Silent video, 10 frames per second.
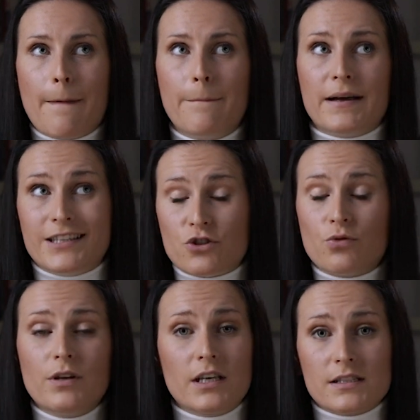but the
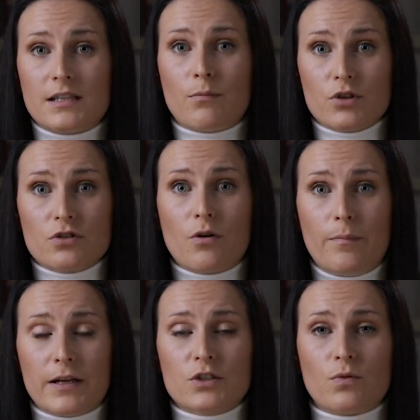chewing is the most
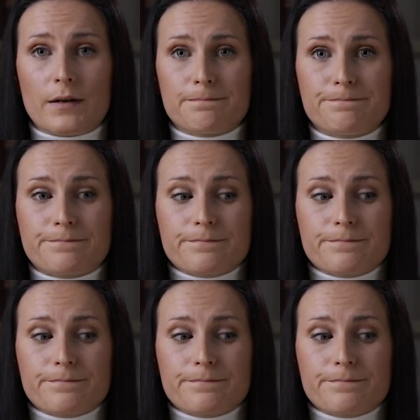complex one.